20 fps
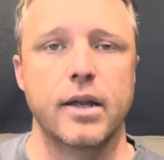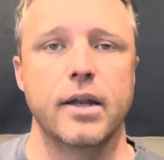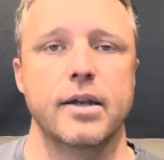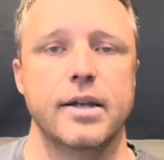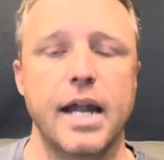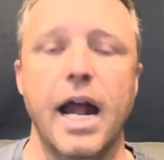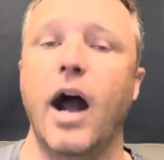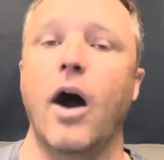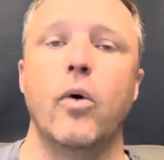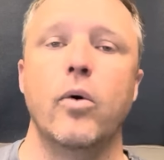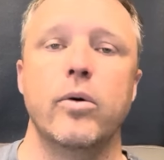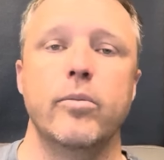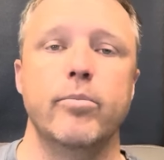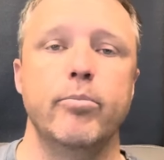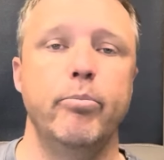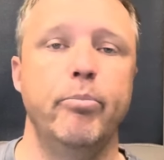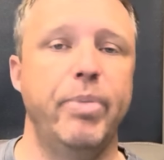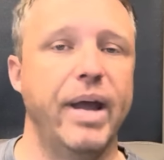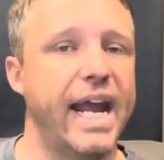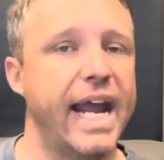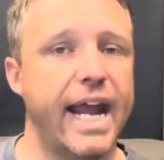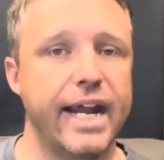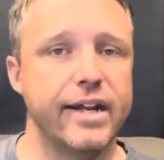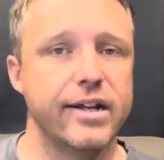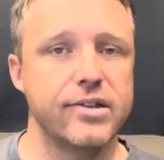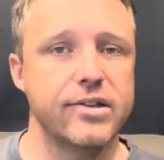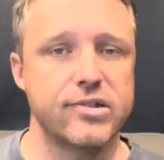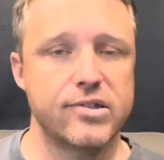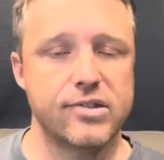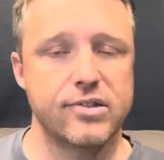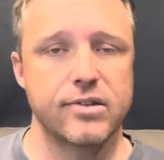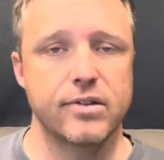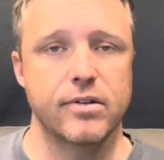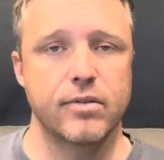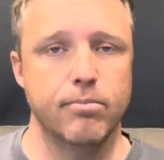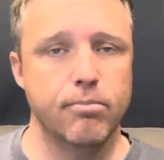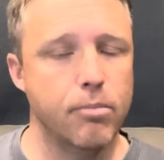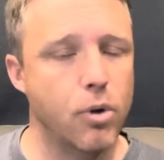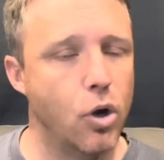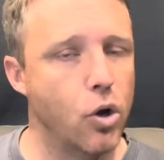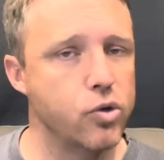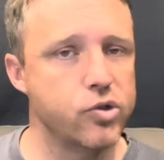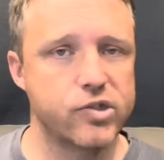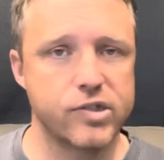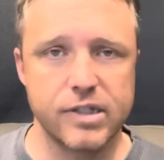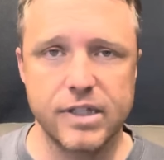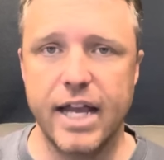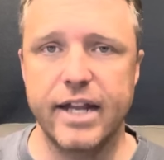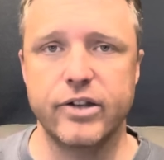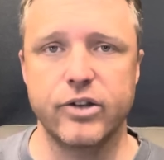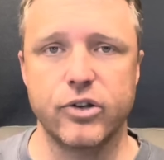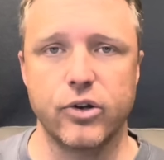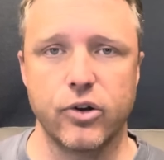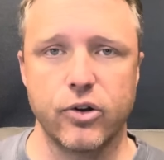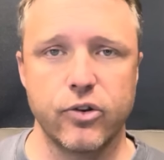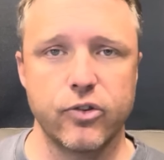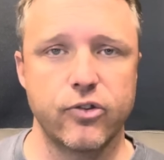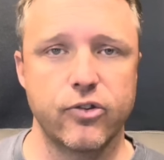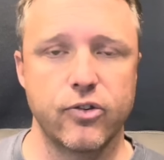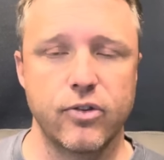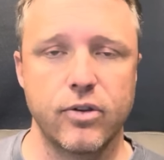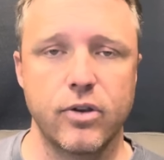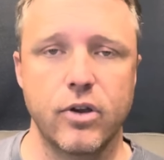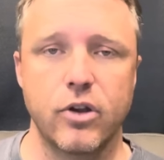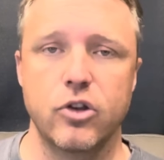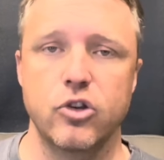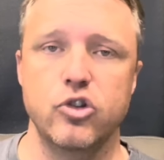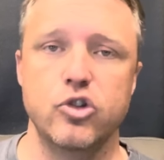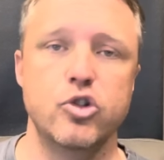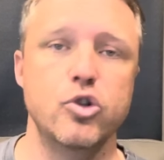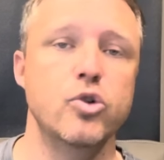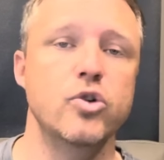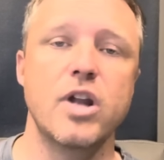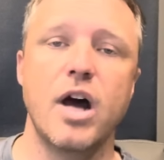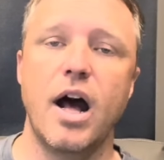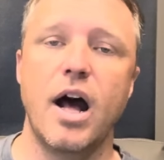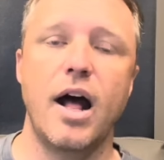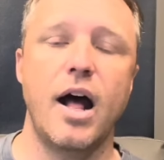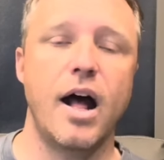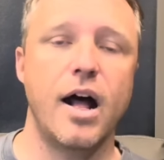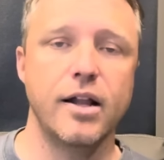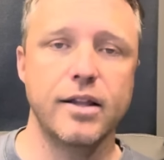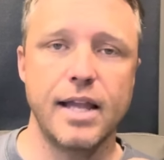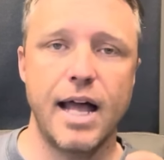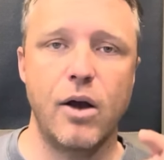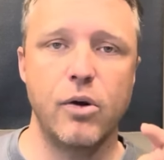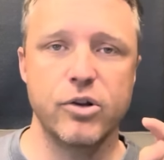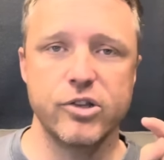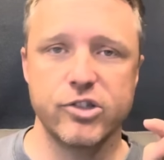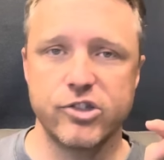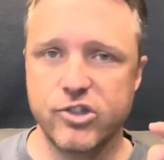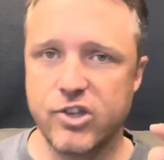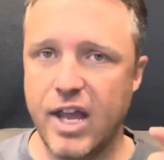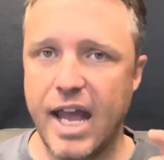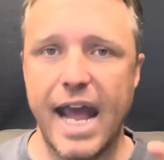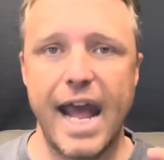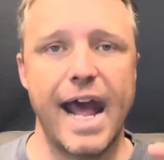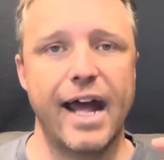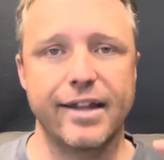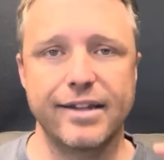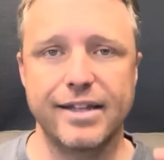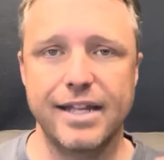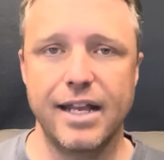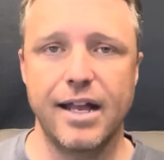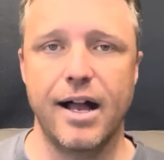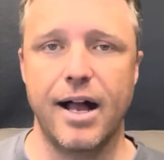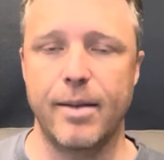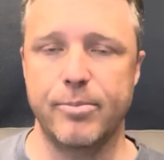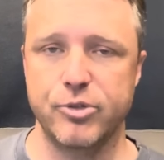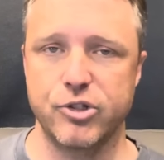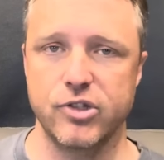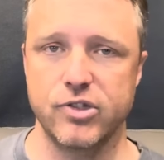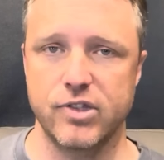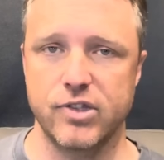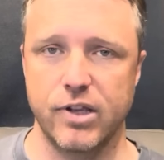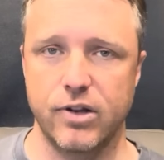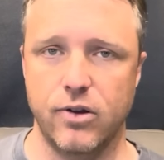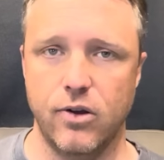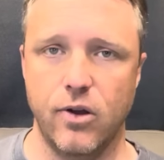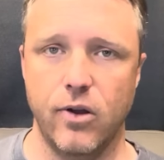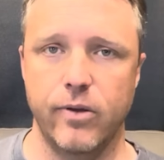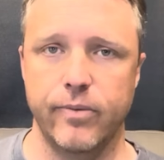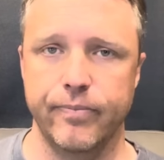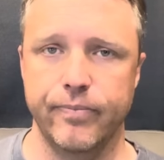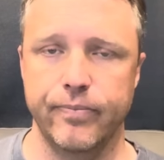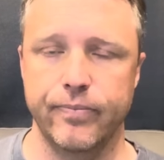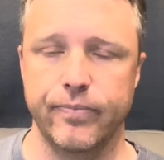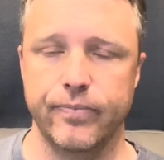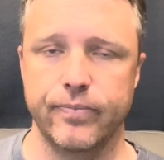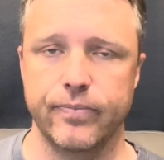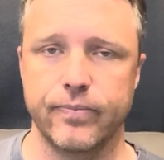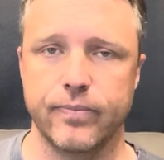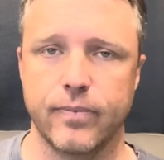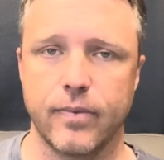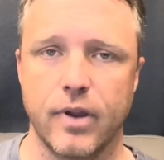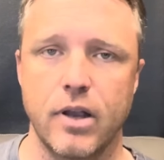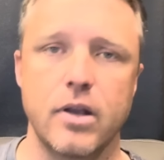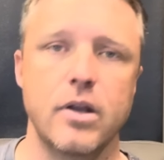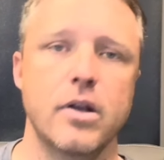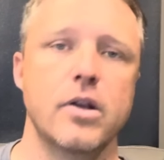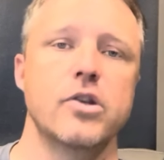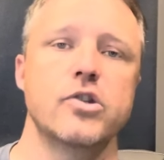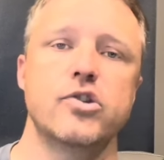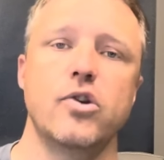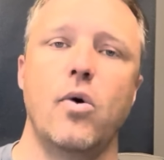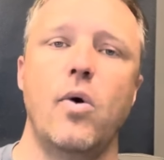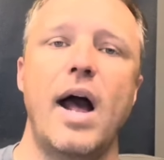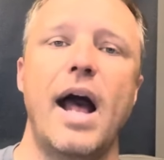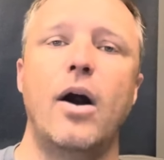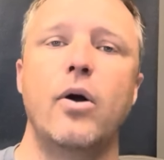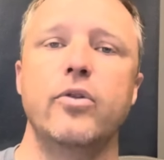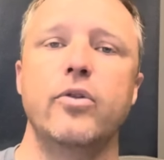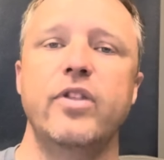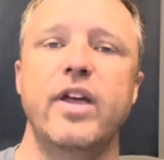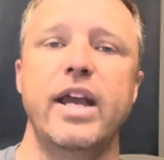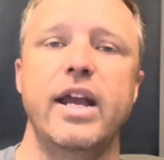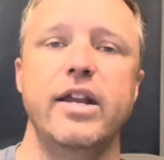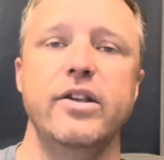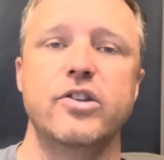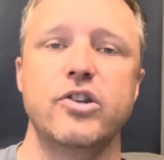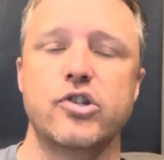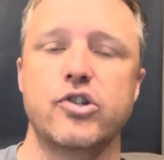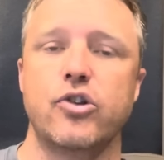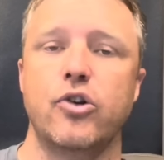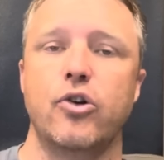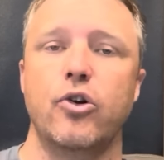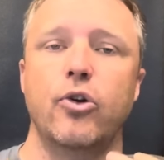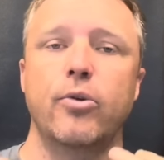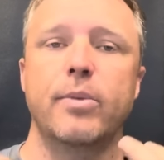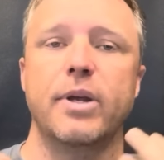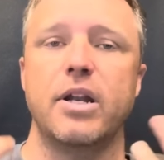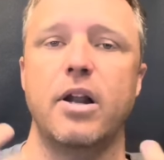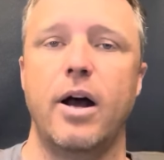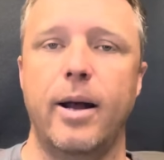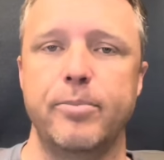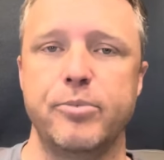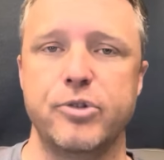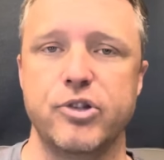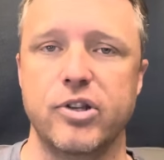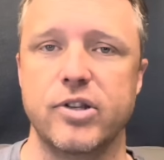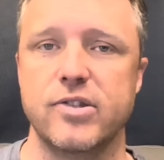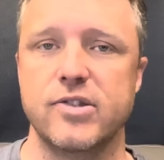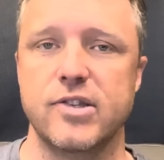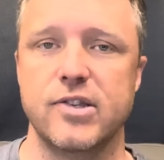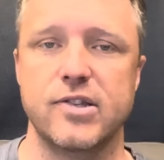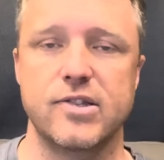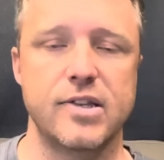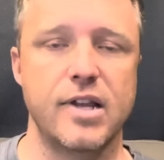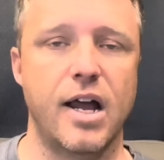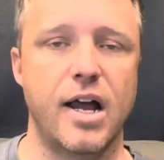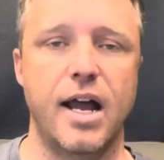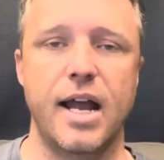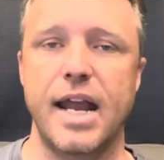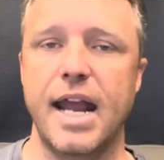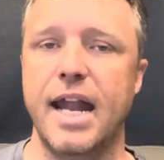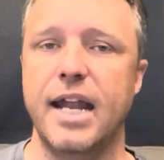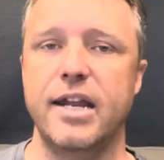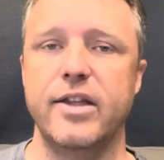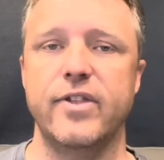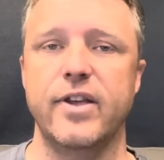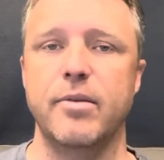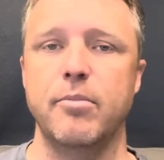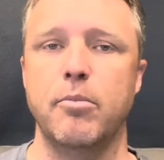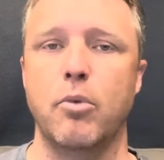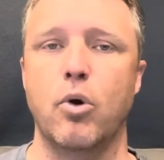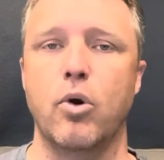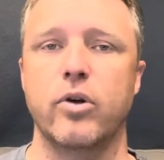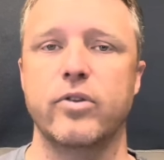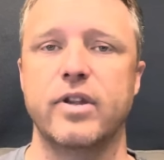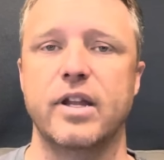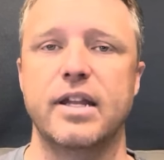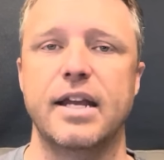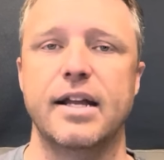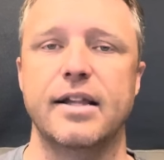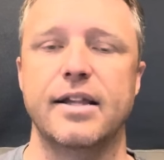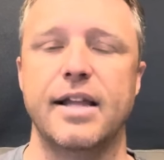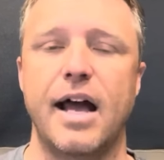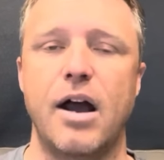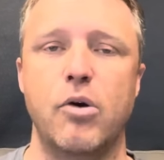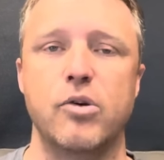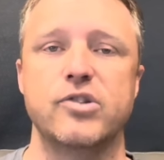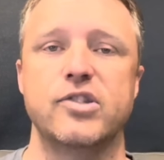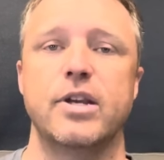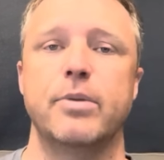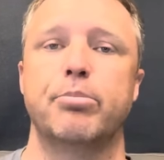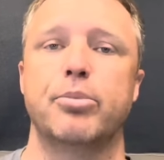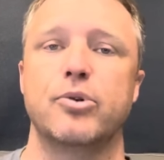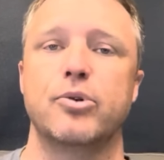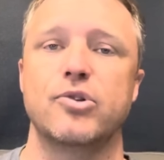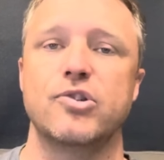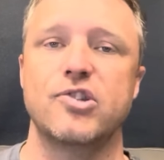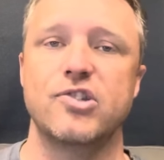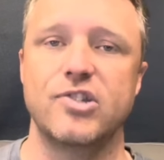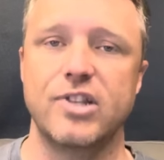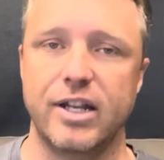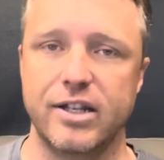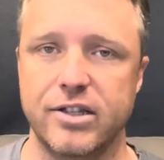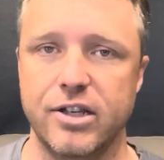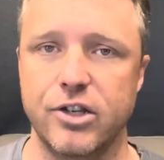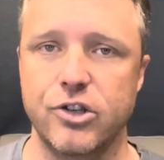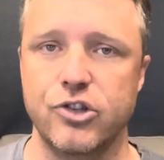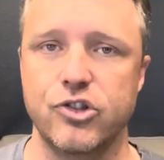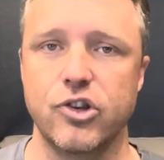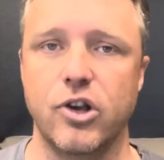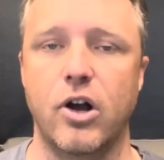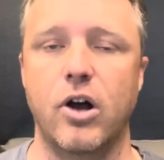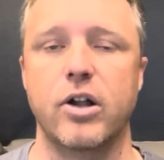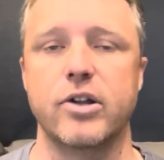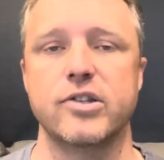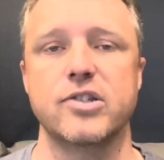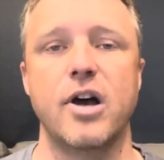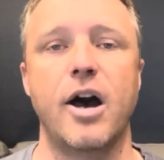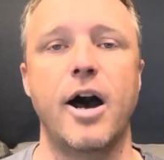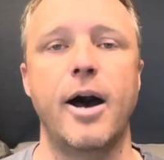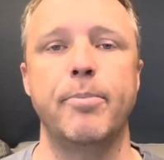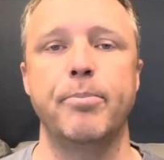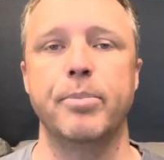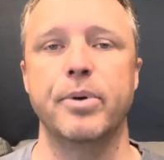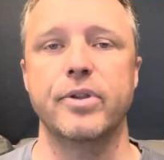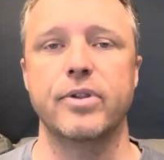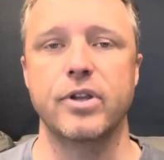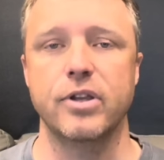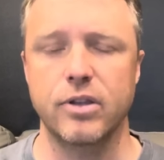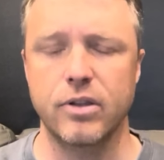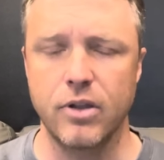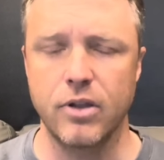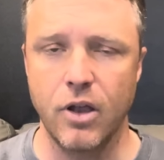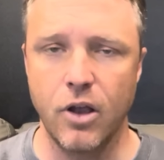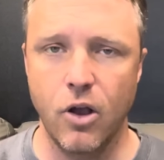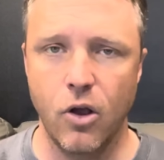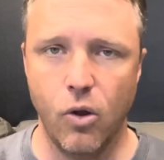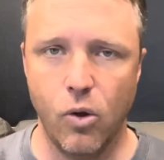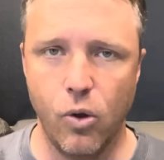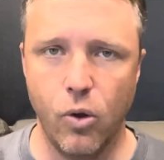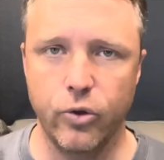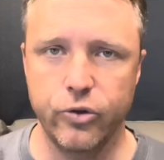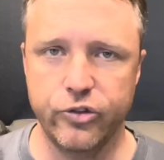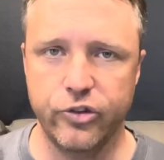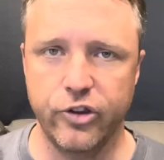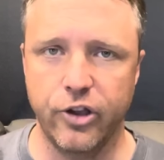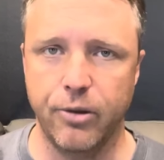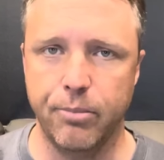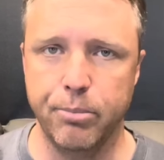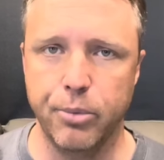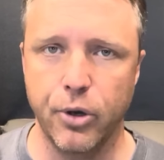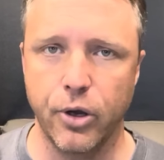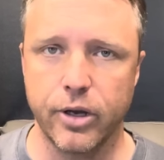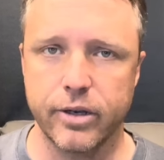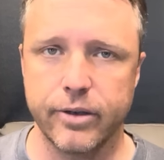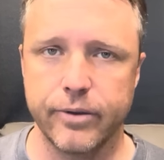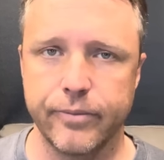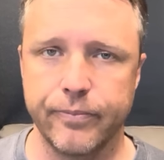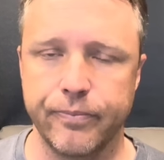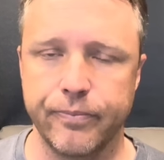Now, banks, most lenders do not allow us to add the options at all. So how they determine options is not anything more than they allow us a percentage on top of the wholesale book.